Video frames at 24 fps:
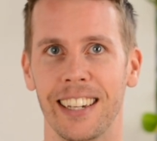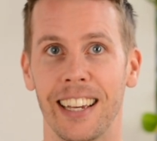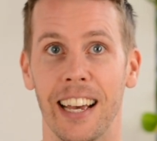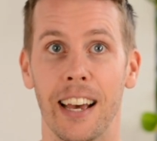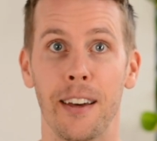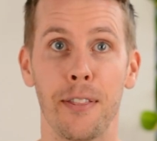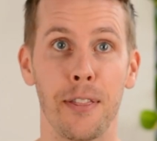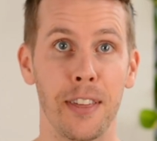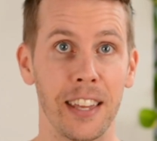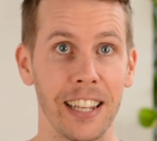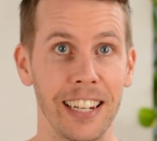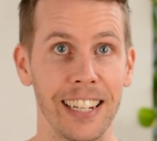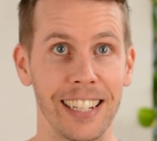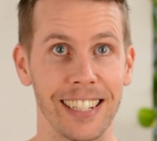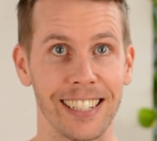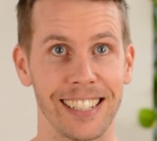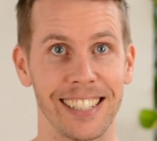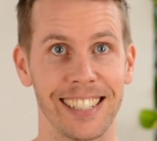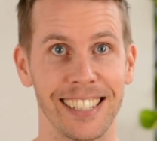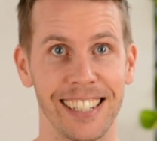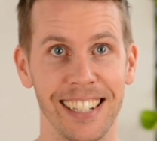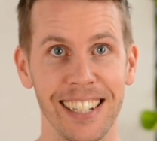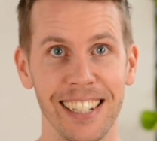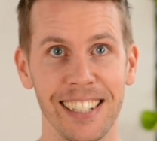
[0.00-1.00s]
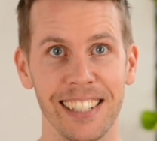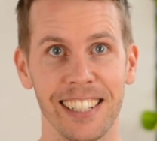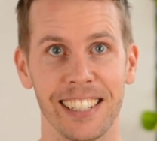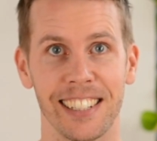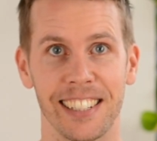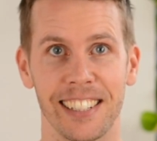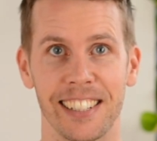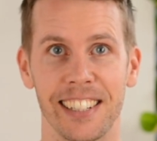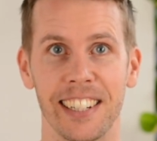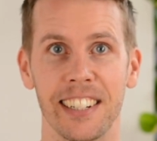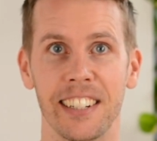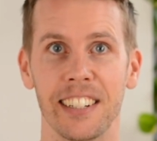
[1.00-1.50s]
Athenian
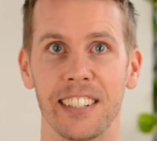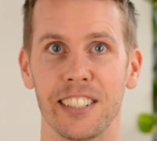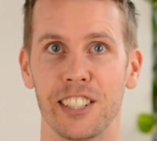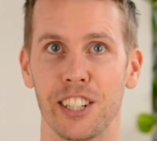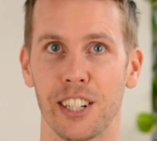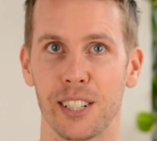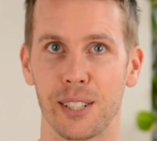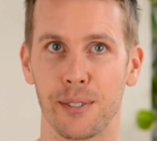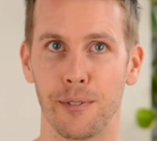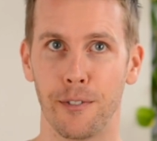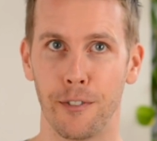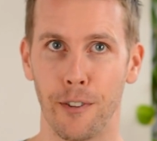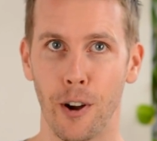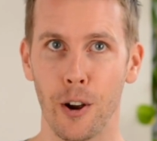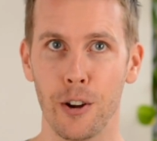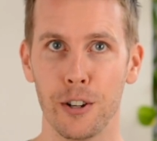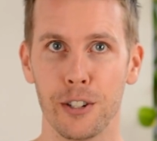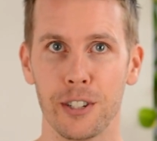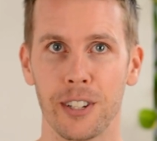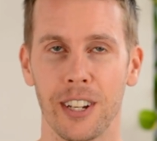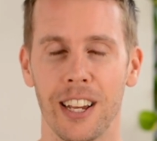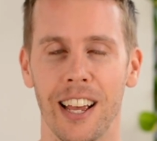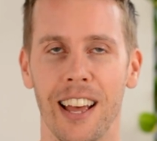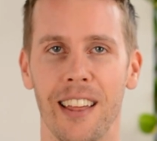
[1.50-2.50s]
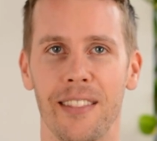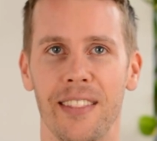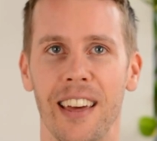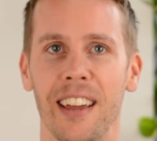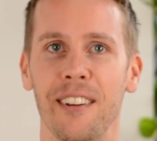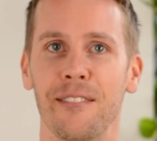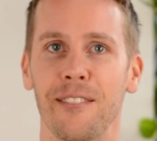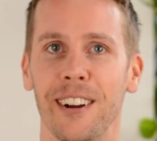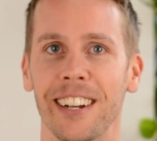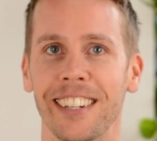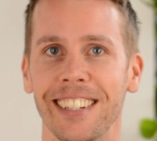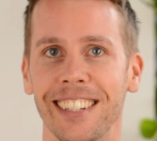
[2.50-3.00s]
citizens didn't just vote, they
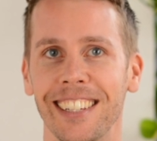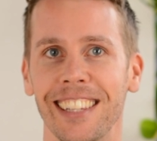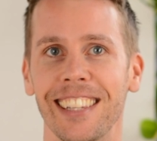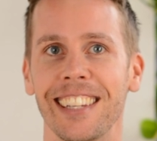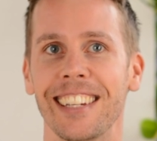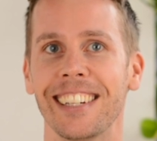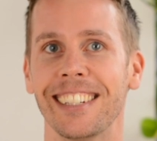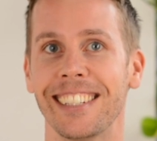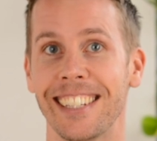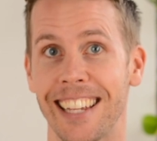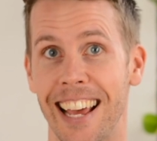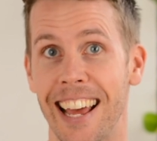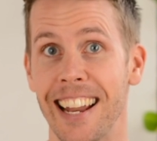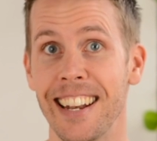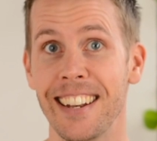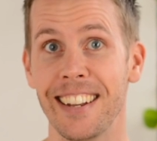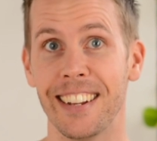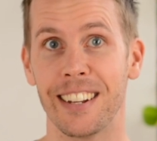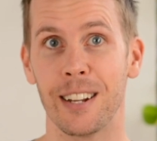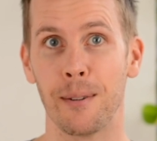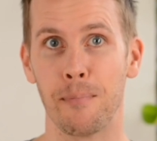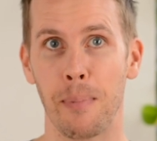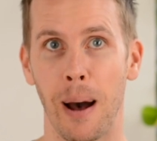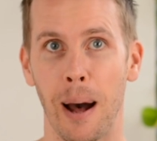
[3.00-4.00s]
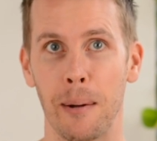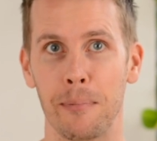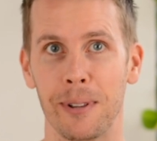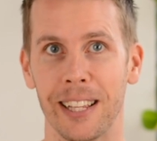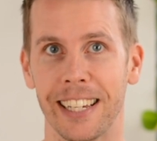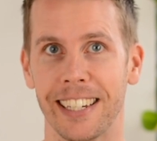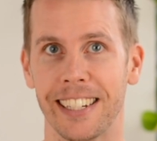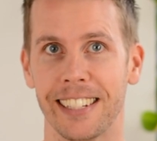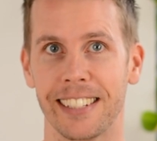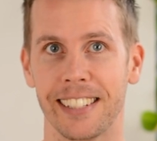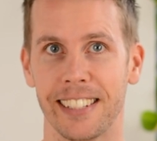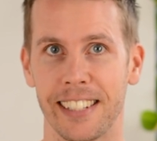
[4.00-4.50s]
regularly attended a
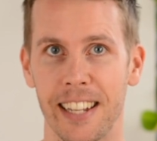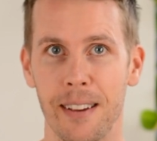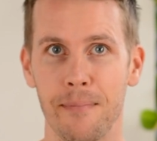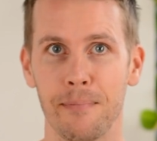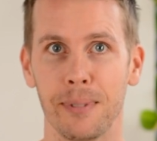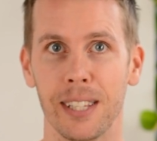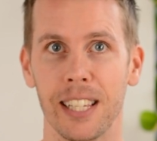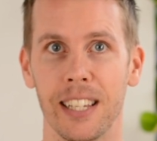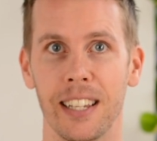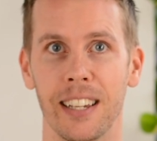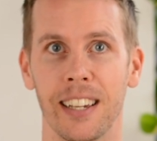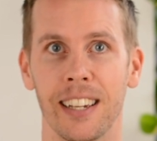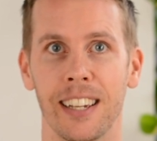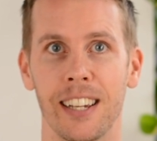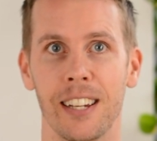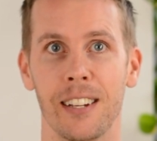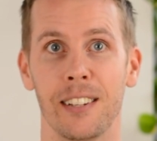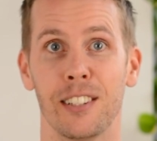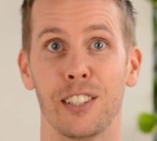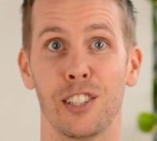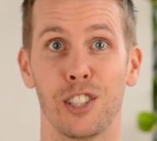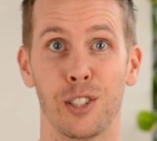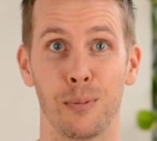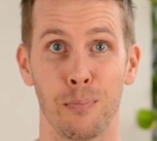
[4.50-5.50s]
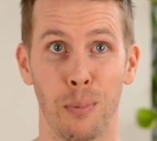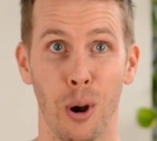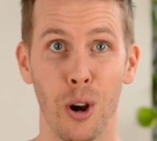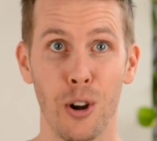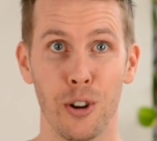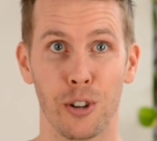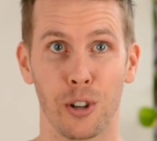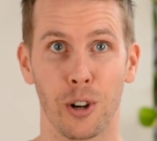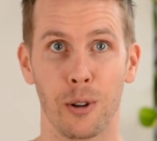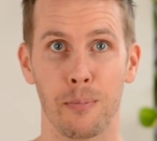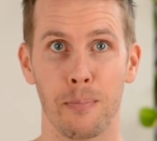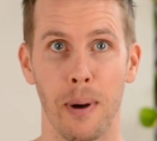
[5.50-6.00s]
public assembly,
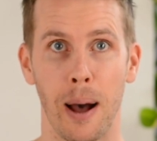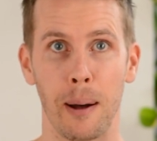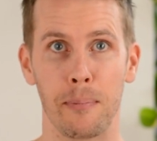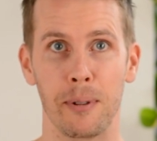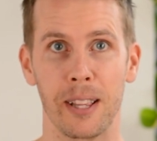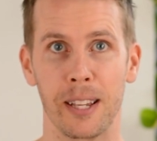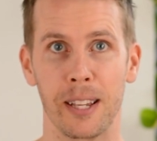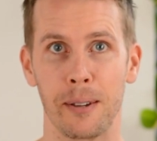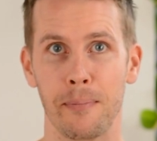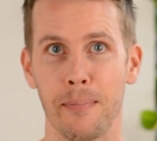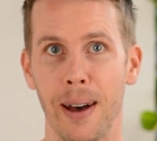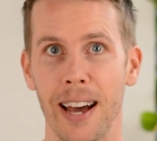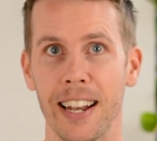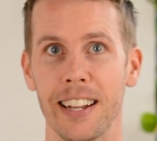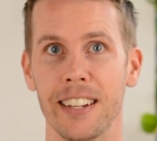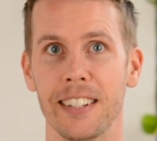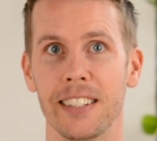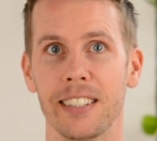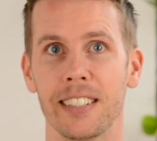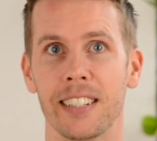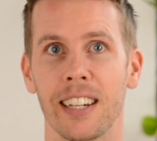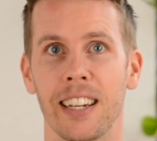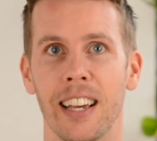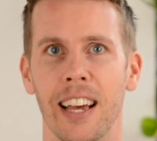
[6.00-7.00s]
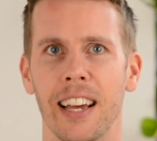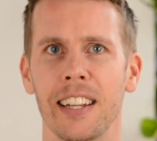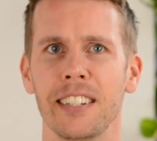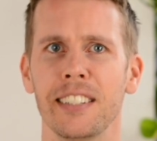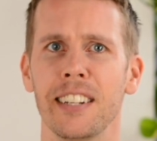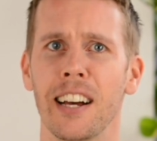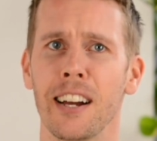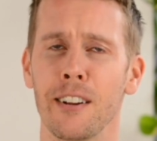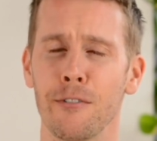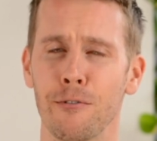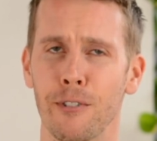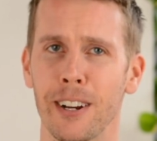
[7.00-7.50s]
spoke on public matters, and
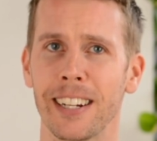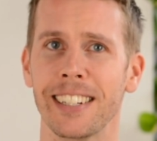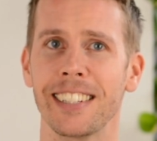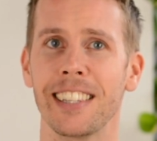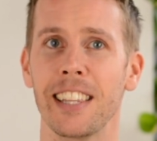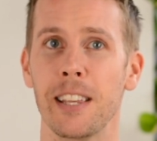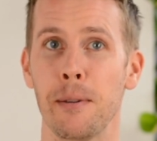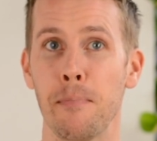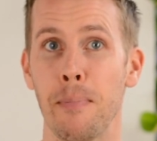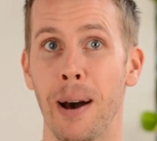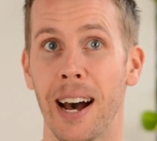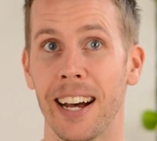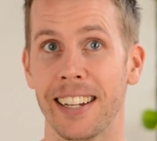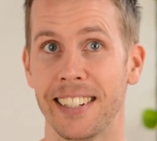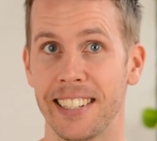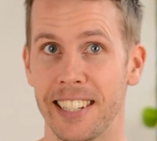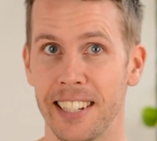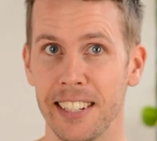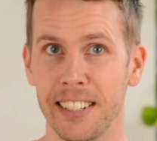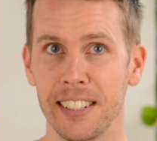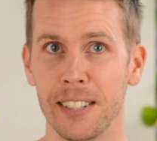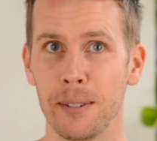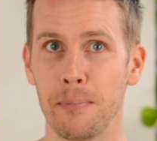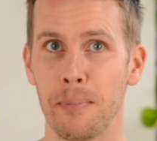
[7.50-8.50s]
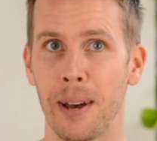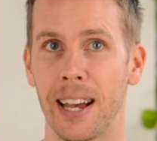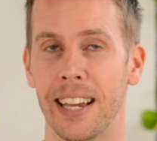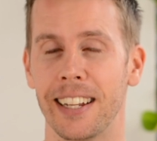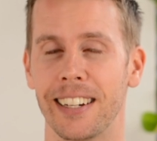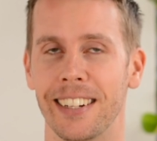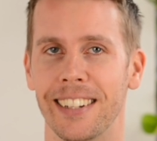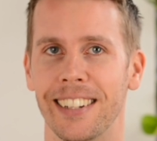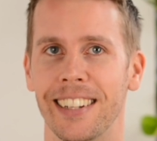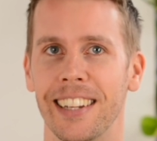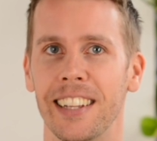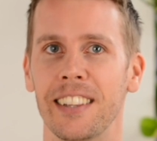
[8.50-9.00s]
directly
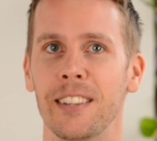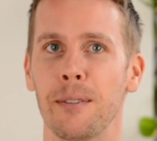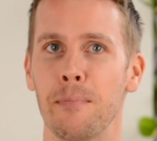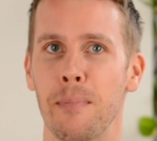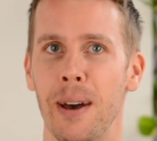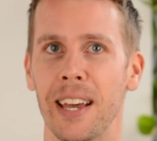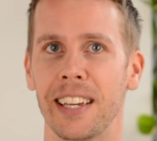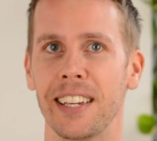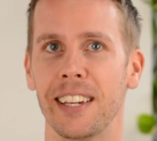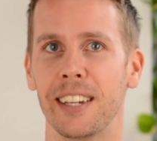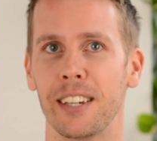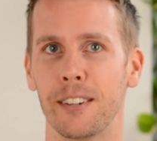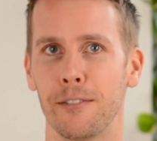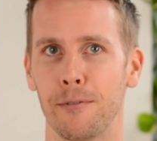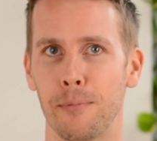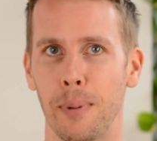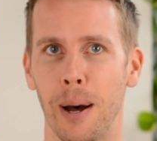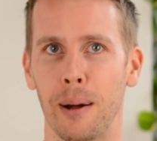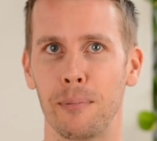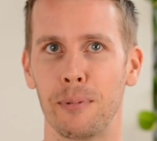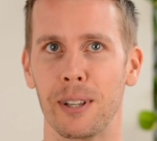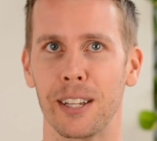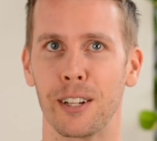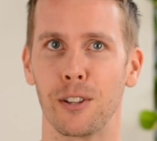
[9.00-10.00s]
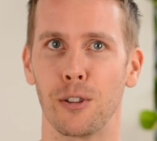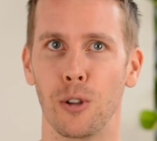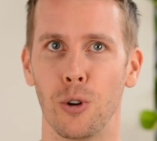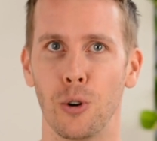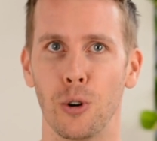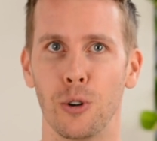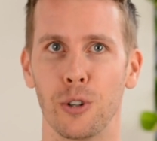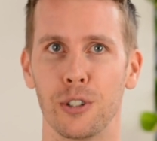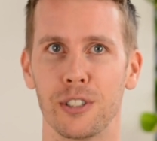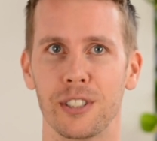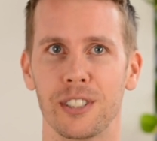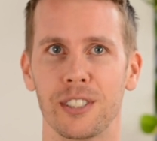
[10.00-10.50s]
participated in the making of public
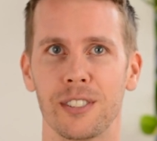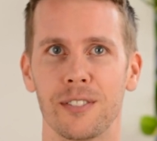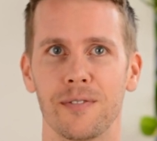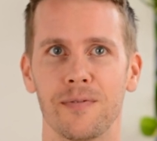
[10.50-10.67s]
laws.